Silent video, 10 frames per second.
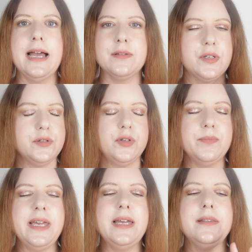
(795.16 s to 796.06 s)
So to
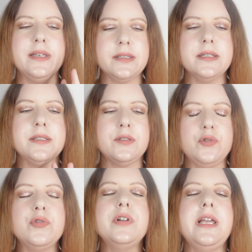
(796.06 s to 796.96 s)
me, this is
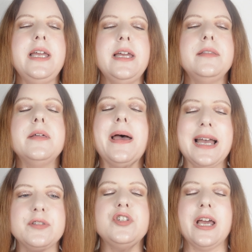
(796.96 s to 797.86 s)
truly the
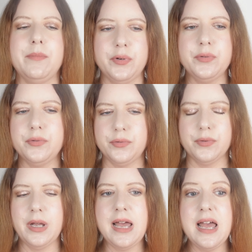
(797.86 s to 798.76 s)
best
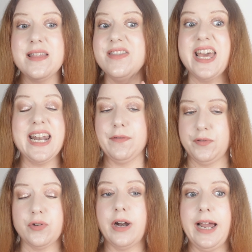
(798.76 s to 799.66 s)
shampoo that I've
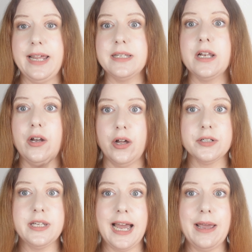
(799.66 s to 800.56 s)
tried in a
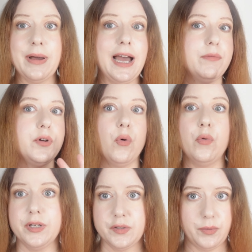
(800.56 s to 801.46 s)
long time. I would
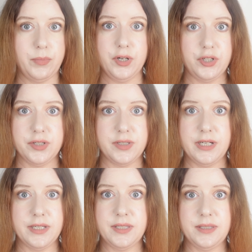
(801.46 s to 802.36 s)
always repurchase
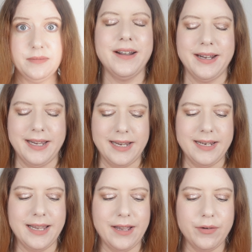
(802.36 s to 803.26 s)
this. All right,
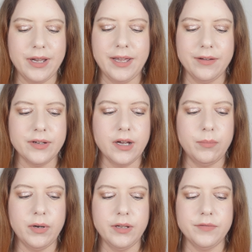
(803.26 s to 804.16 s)
and now I have a
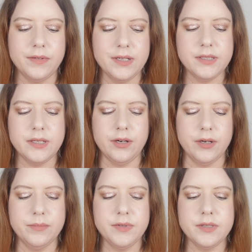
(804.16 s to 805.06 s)
couple of
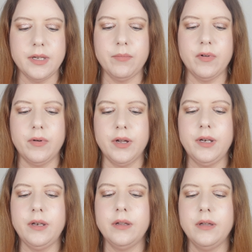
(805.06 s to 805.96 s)
serums. Number
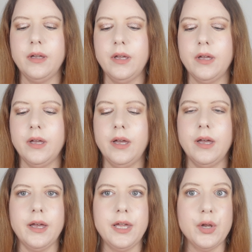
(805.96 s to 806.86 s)
one,
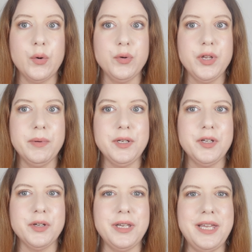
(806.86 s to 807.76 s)
an oldie
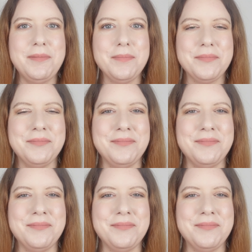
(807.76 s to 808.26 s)
but goodie.